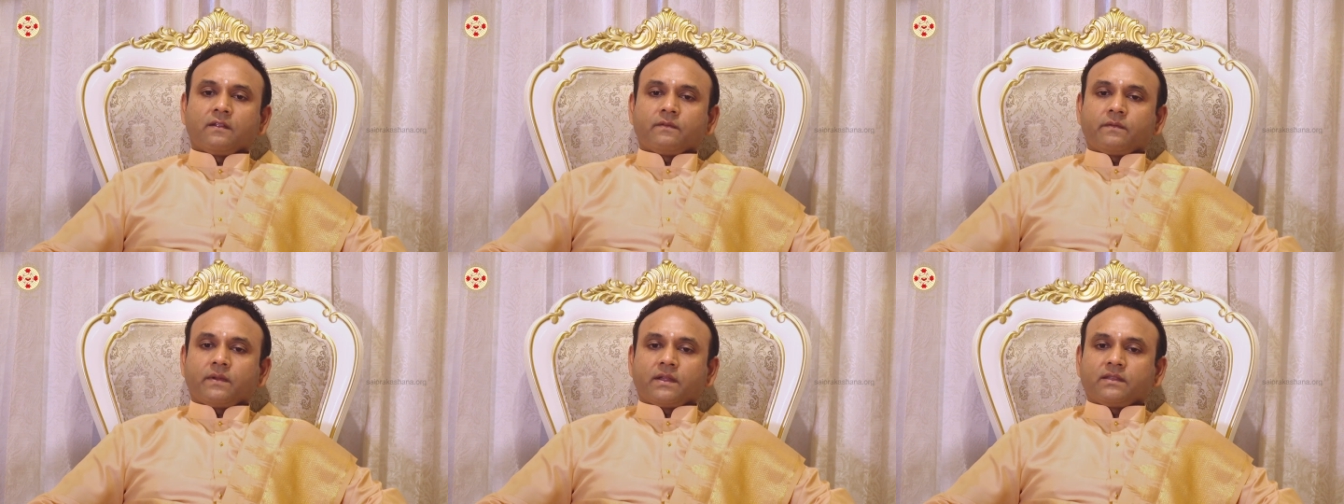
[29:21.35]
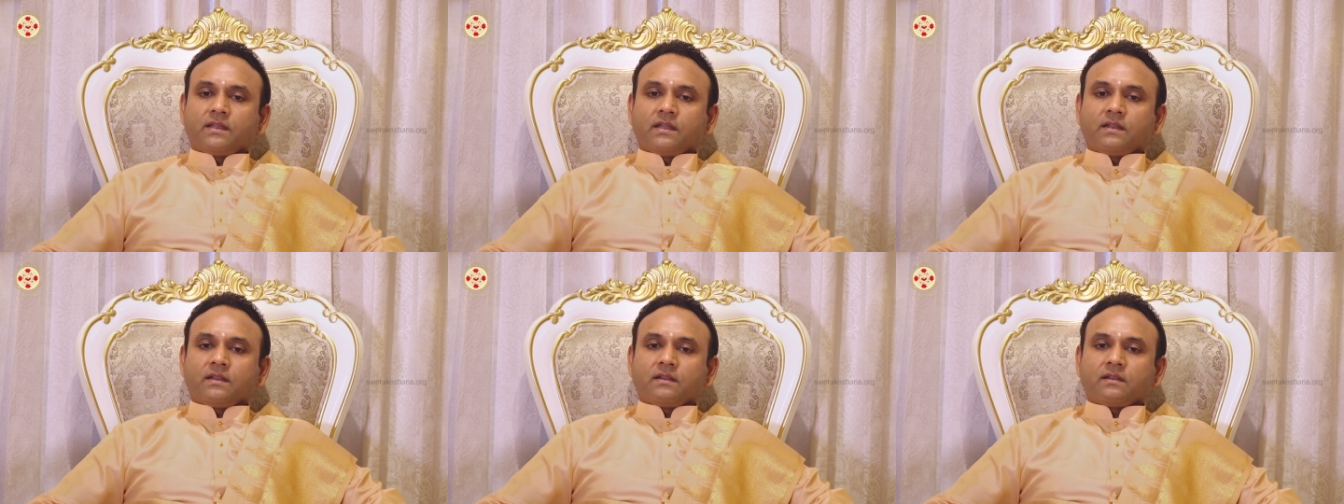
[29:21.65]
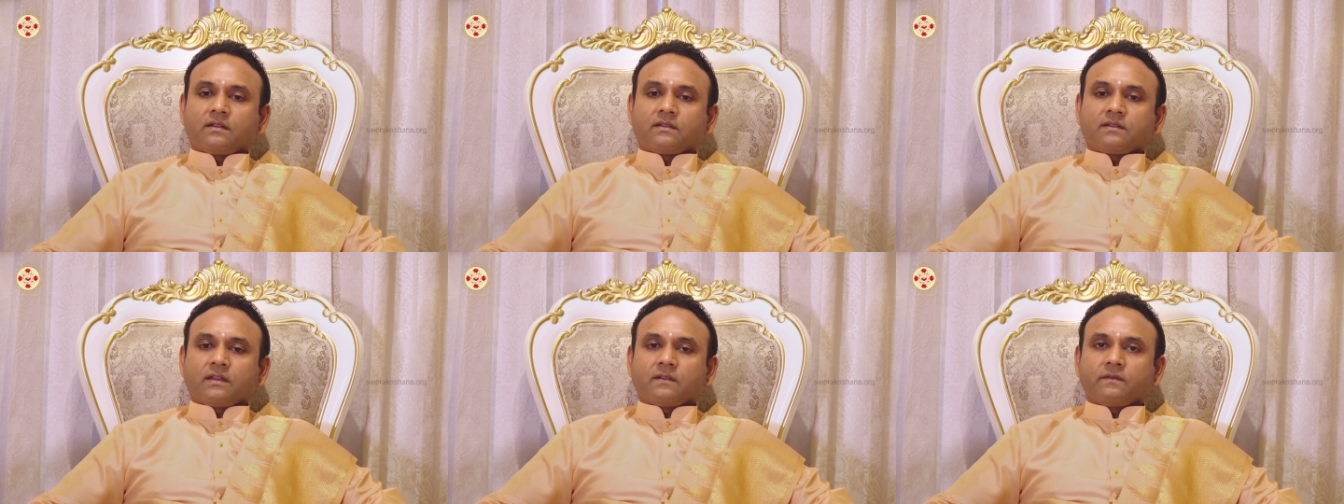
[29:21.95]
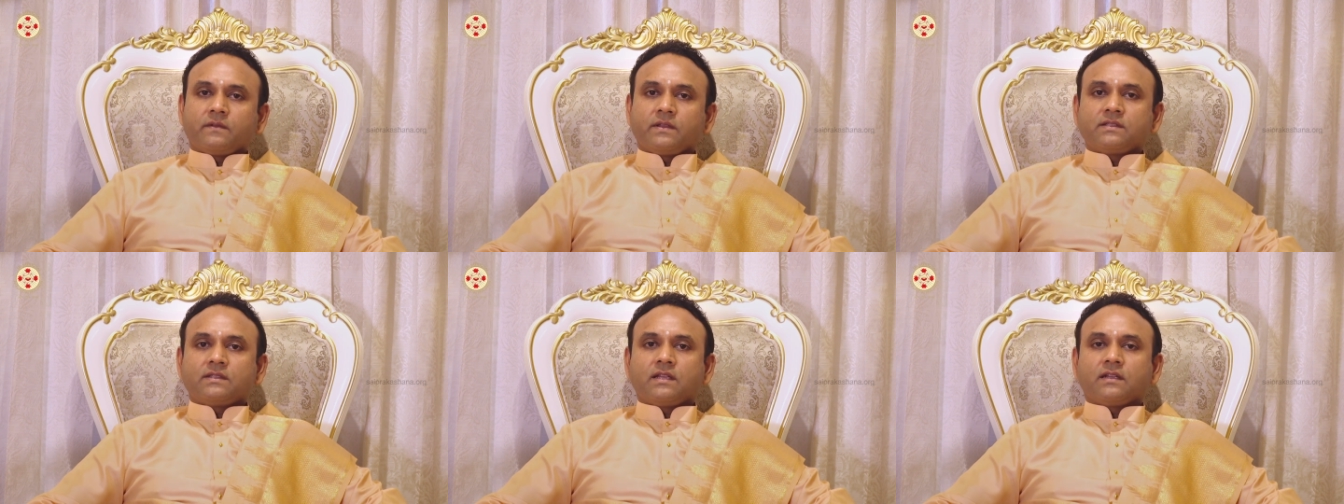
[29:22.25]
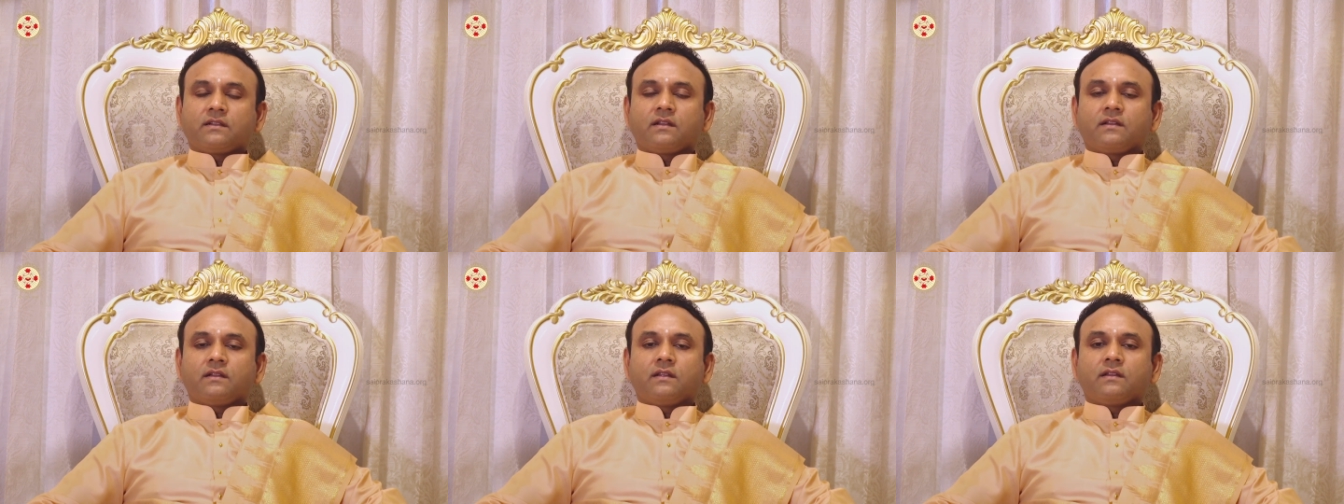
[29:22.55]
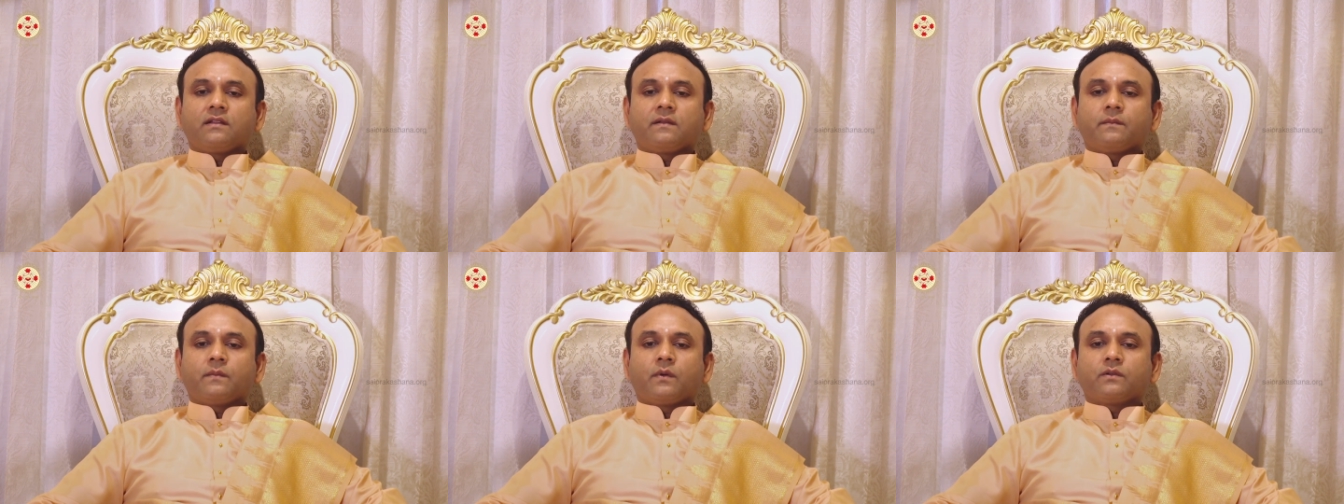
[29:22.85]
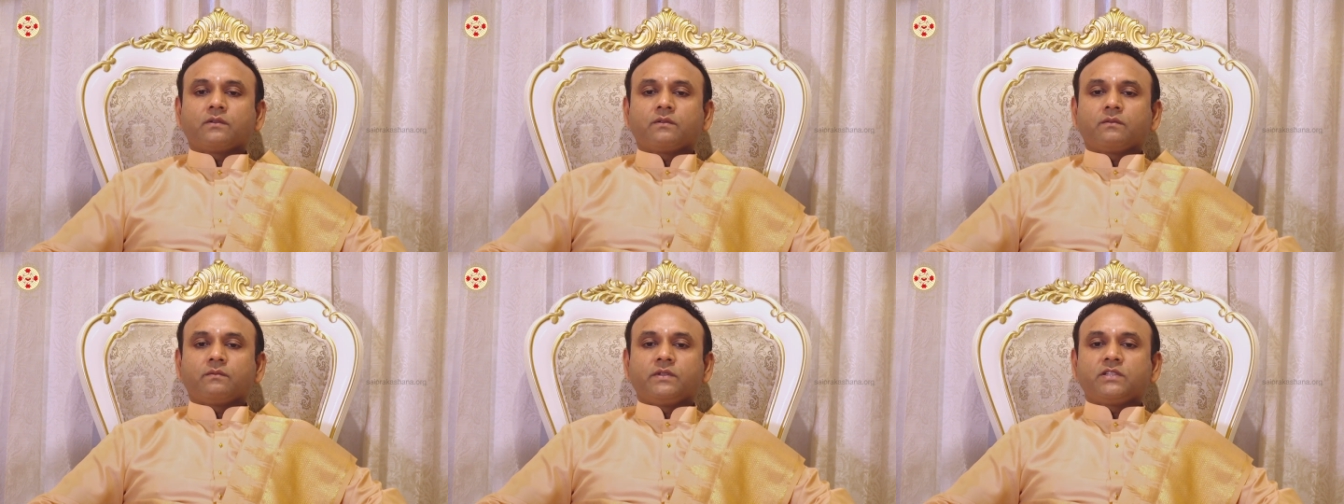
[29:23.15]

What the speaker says: In fact, there are surveys that are done about